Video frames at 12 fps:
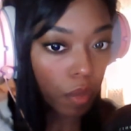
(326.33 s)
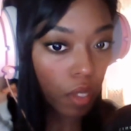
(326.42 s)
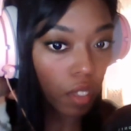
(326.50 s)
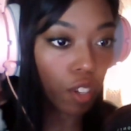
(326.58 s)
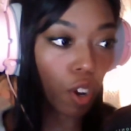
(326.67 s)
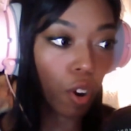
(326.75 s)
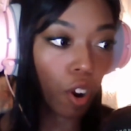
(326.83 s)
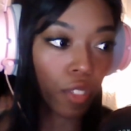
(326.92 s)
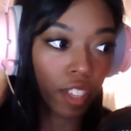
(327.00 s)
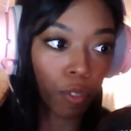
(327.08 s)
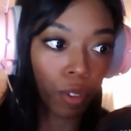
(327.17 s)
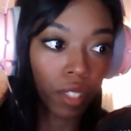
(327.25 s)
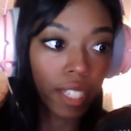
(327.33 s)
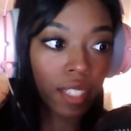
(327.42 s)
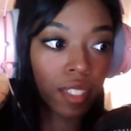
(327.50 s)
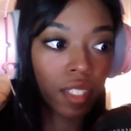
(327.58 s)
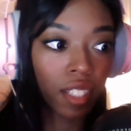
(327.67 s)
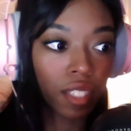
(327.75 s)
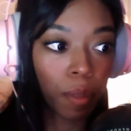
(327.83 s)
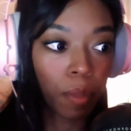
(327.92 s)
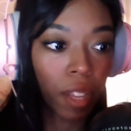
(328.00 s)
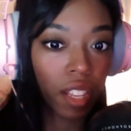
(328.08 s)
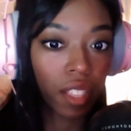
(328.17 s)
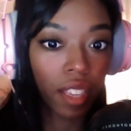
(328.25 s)
you know, are they going to release the same
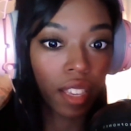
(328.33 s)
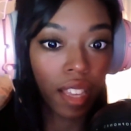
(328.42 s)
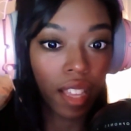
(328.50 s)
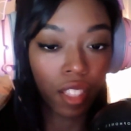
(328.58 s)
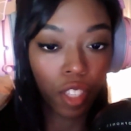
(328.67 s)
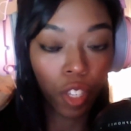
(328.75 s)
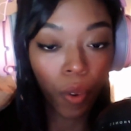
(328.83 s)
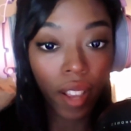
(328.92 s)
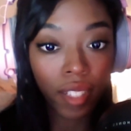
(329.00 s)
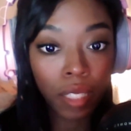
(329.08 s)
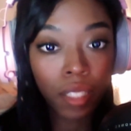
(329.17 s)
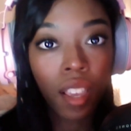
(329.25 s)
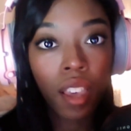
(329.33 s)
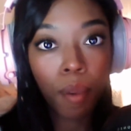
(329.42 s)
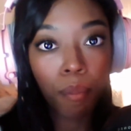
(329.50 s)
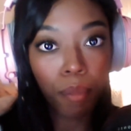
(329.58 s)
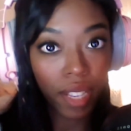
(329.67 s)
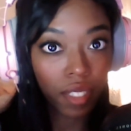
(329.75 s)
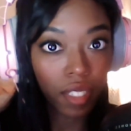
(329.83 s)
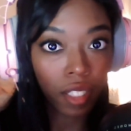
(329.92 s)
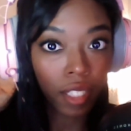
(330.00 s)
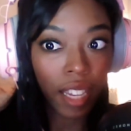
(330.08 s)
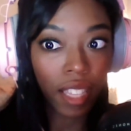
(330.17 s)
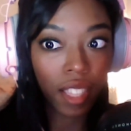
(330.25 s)
kind of thing in the US?
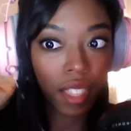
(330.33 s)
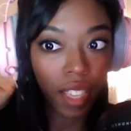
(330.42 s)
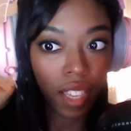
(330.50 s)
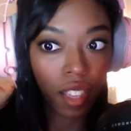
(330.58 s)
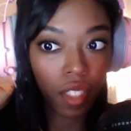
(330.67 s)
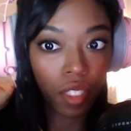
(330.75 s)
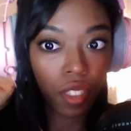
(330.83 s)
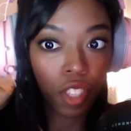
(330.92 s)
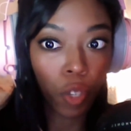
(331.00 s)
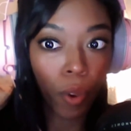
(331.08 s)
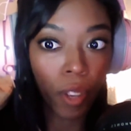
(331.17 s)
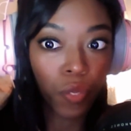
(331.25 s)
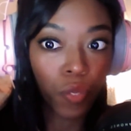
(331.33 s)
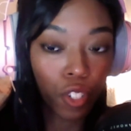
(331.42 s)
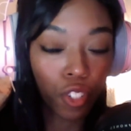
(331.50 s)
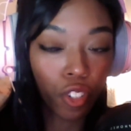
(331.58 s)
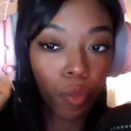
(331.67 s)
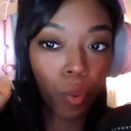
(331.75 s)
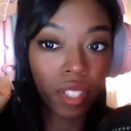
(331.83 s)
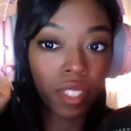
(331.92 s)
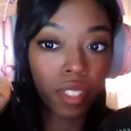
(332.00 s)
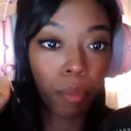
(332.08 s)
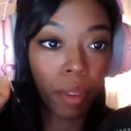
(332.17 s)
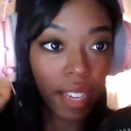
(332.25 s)
Basically, I think the US version
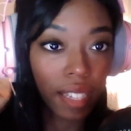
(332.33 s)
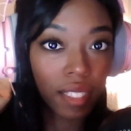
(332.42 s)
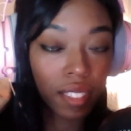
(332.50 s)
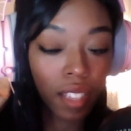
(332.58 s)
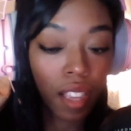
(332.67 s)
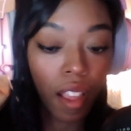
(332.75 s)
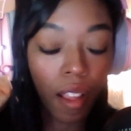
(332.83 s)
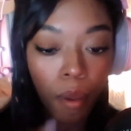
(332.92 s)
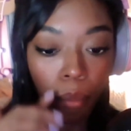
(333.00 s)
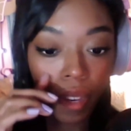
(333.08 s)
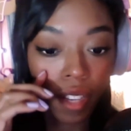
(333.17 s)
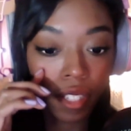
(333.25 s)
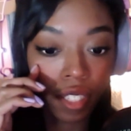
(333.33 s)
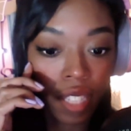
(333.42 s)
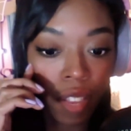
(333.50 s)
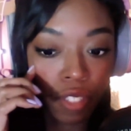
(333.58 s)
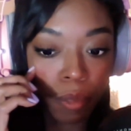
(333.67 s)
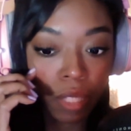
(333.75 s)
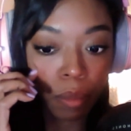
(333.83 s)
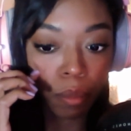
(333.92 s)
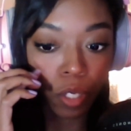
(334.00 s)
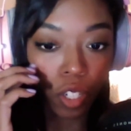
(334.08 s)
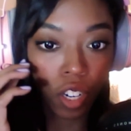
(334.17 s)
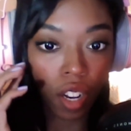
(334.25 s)
was the Pix, because it does have some
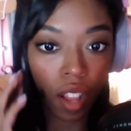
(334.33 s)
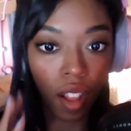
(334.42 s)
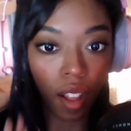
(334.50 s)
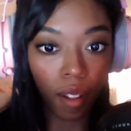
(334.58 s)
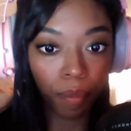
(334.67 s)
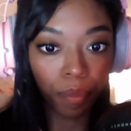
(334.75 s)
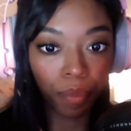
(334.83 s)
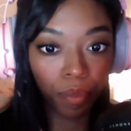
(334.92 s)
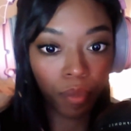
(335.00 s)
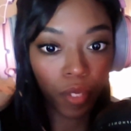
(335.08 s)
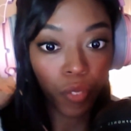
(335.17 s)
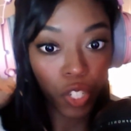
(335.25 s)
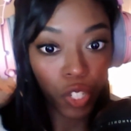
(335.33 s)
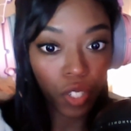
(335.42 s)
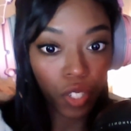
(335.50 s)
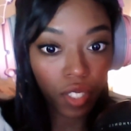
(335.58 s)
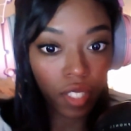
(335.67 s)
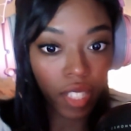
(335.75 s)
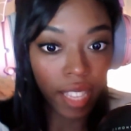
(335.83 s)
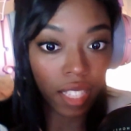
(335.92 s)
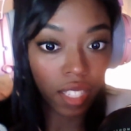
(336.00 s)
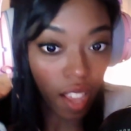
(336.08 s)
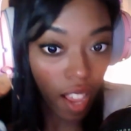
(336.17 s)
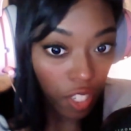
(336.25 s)
similar features, like
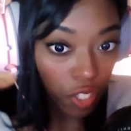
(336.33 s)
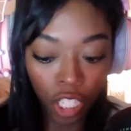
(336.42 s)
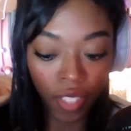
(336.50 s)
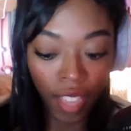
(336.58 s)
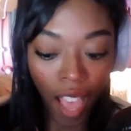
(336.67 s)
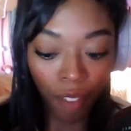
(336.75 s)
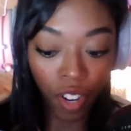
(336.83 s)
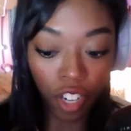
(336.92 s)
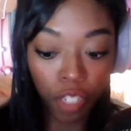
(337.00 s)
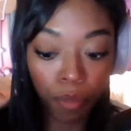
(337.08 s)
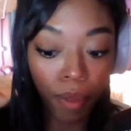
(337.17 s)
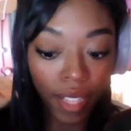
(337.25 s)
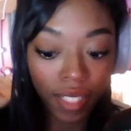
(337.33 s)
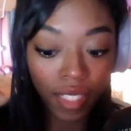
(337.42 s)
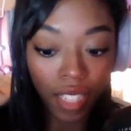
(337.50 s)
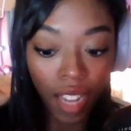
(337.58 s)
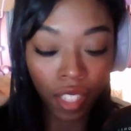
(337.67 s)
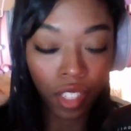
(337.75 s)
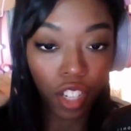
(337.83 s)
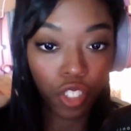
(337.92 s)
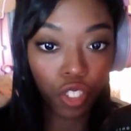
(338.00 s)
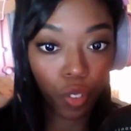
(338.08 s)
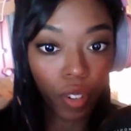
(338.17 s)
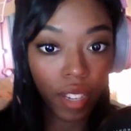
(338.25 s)
the touch. They have touch buttons, not the touch
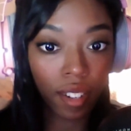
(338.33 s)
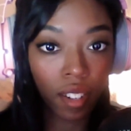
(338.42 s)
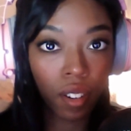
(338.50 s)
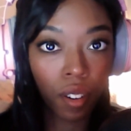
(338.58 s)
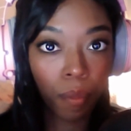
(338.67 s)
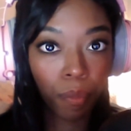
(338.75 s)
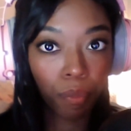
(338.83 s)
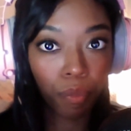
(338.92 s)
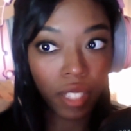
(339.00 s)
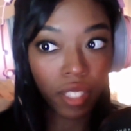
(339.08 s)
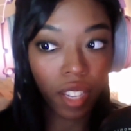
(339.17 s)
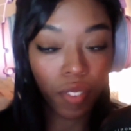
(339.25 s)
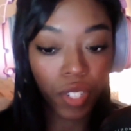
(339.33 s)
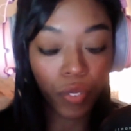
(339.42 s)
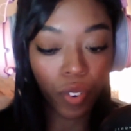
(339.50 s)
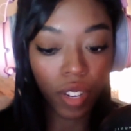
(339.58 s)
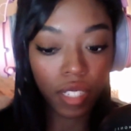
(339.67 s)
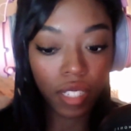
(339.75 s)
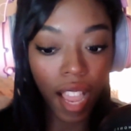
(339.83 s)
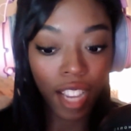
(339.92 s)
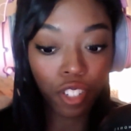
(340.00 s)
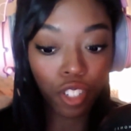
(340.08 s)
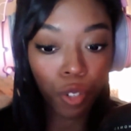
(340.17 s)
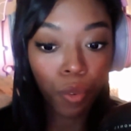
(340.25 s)
screen. That's kind of different. I
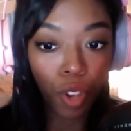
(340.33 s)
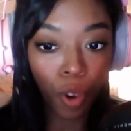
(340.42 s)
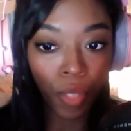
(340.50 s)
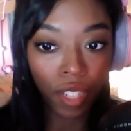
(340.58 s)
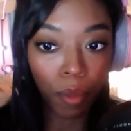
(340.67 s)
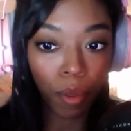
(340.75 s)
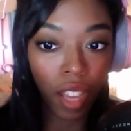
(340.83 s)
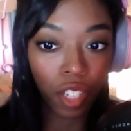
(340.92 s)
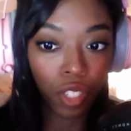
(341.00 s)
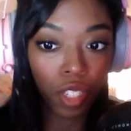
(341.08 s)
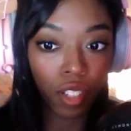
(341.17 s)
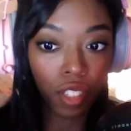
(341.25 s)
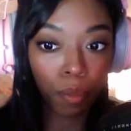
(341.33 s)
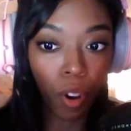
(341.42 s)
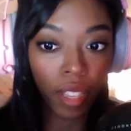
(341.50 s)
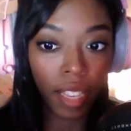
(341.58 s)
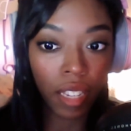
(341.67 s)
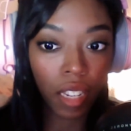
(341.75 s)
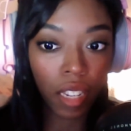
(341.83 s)
do know that Tamagotchi does market